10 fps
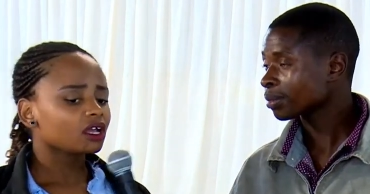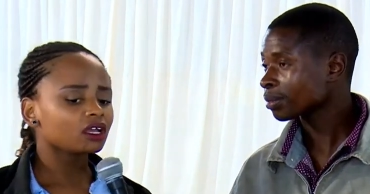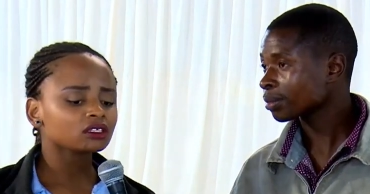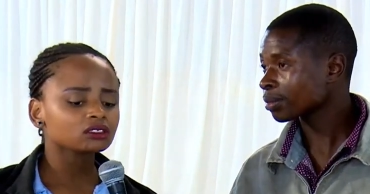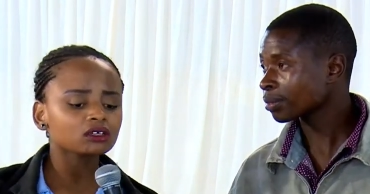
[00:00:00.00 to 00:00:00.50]

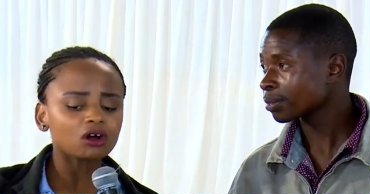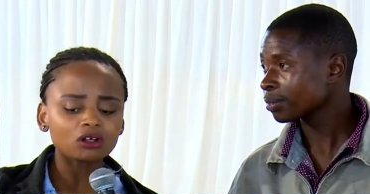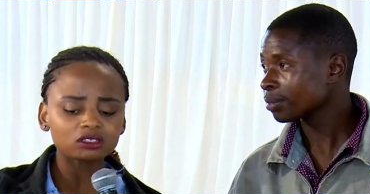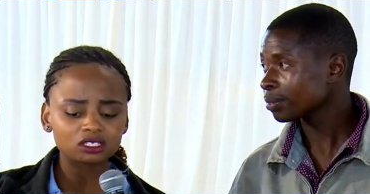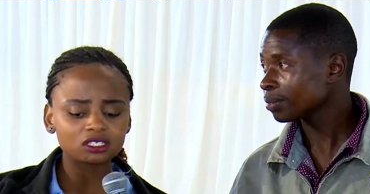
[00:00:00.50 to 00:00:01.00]
Speaker 1: In
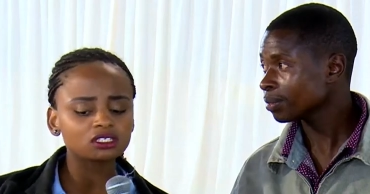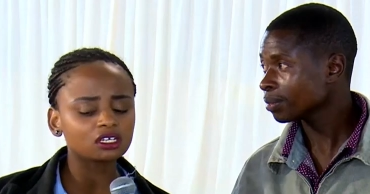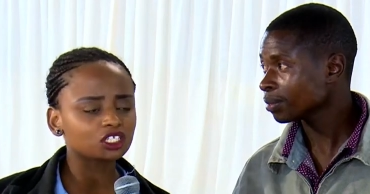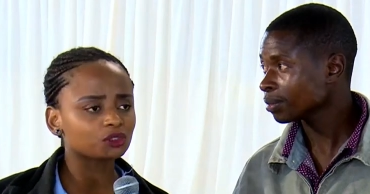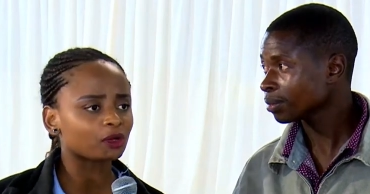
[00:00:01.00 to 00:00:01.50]
all these
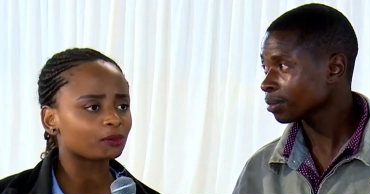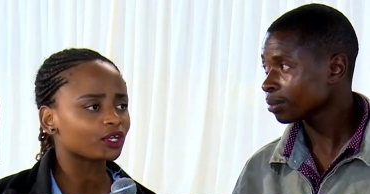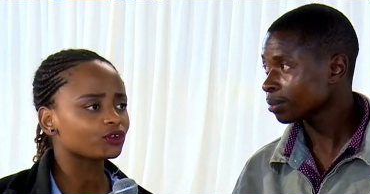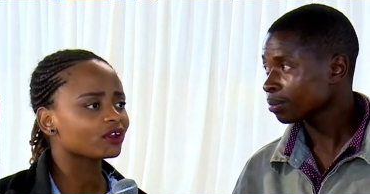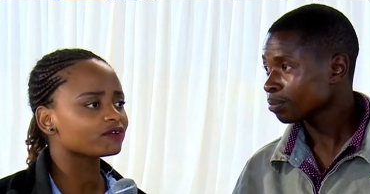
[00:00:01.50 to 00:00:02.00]
things,
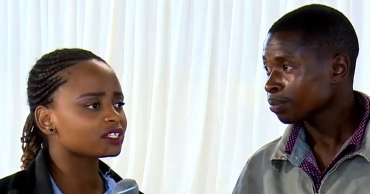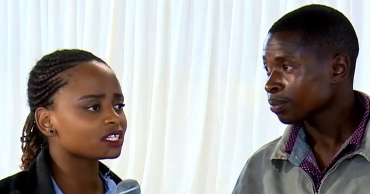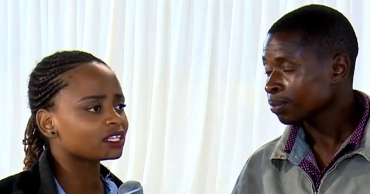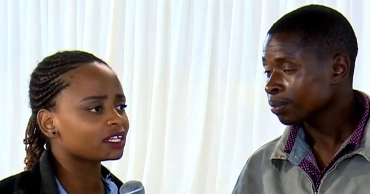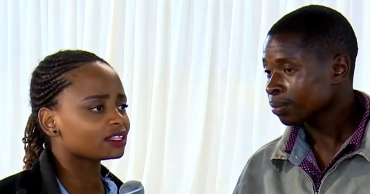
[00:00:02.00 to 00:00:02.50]
Papa, you have
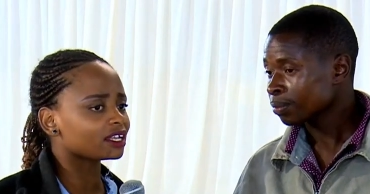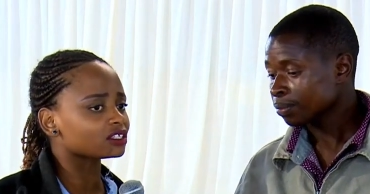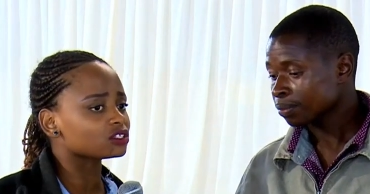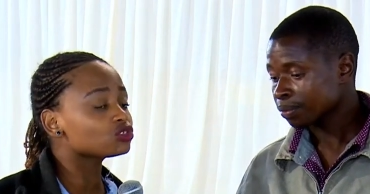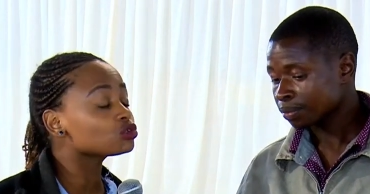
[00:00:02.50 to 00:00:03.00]
seen that there
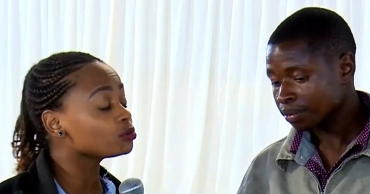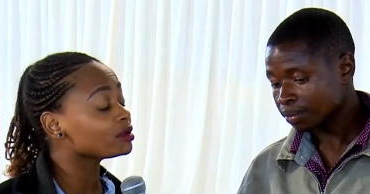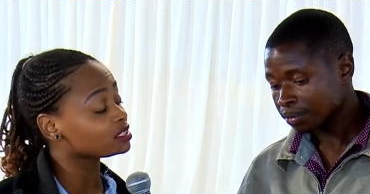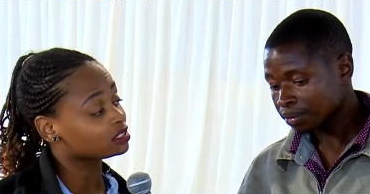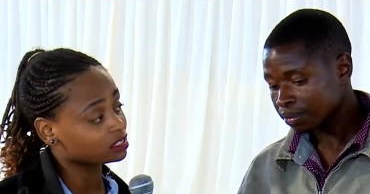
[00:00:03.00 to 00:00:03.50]
is too
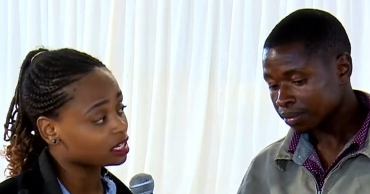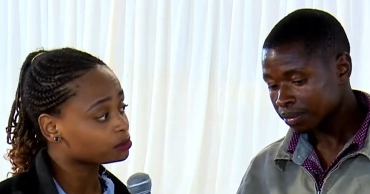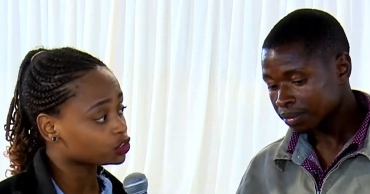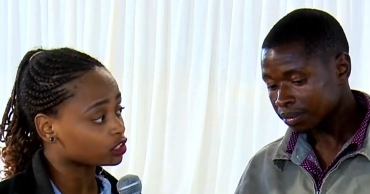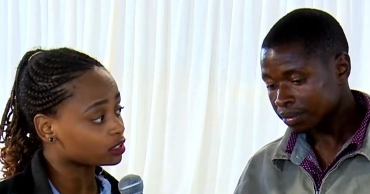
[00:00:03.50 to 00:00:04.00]
much
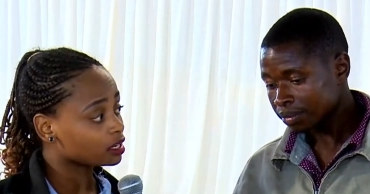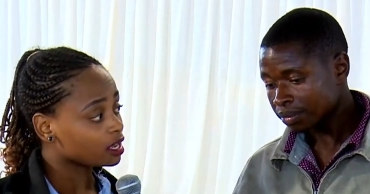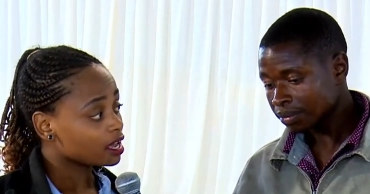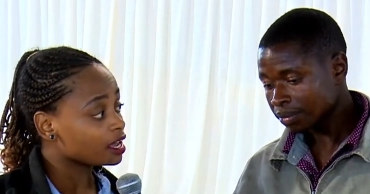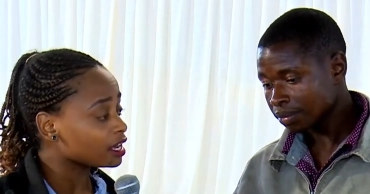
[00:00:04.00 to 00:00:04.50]
deception.
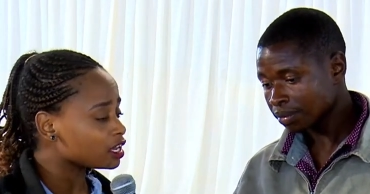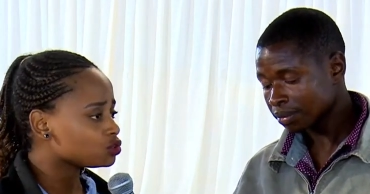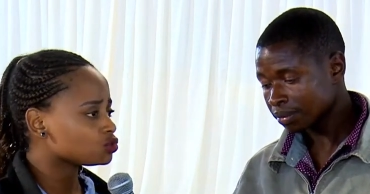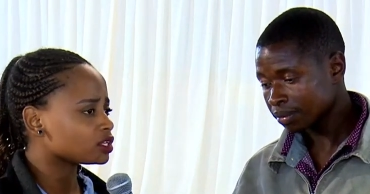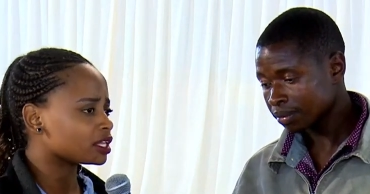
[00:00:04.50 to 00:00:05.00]
And
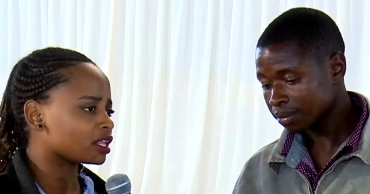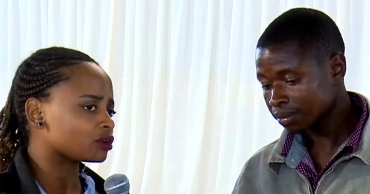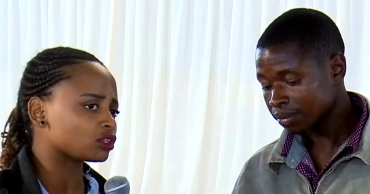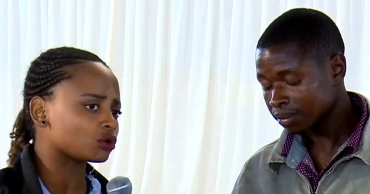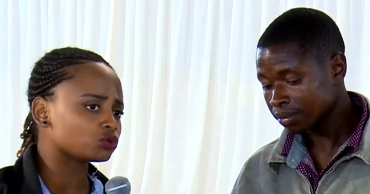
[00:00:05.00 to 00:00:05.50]
as you said,
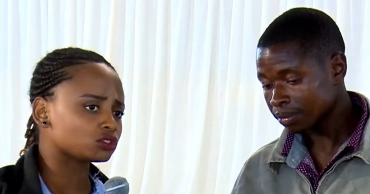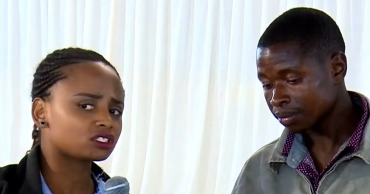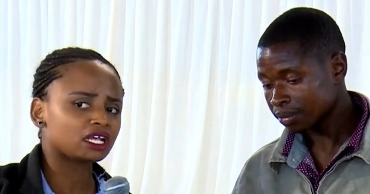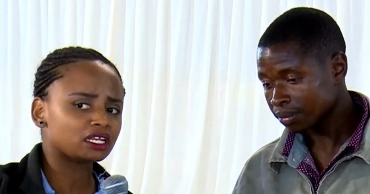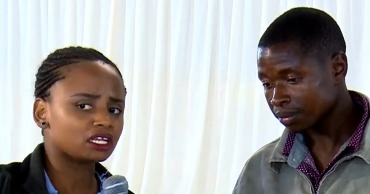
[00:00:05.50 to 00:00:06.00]
they, they would send